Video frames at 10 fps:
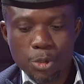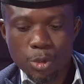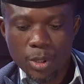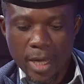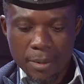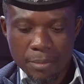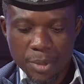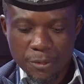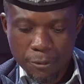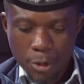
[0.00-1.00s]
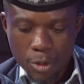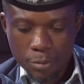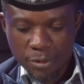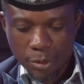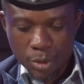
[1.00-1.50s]
So
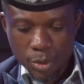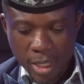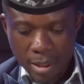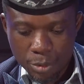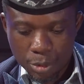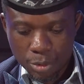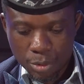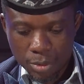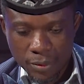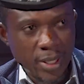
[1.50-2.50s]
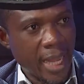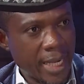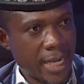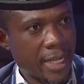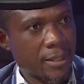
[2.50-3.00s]
before you come to the
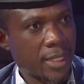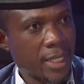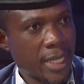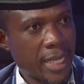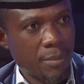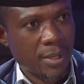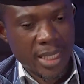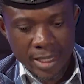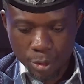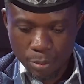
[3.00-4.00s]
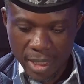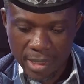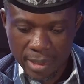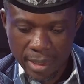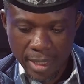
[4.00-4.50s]
other element that you
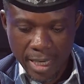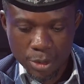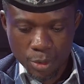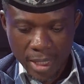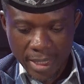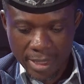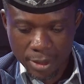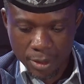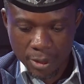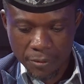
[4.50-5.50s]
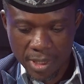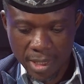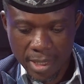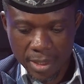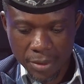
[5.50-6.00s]
mentioned, and as you are touching on the
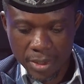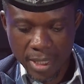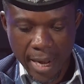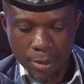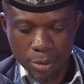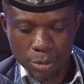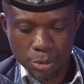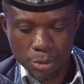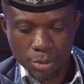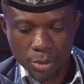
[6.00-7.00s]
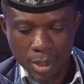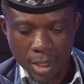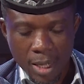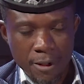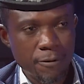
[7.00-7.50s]
physical security, I want to
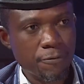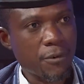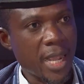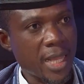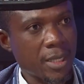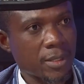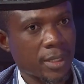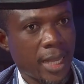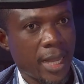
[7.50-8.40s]
find out,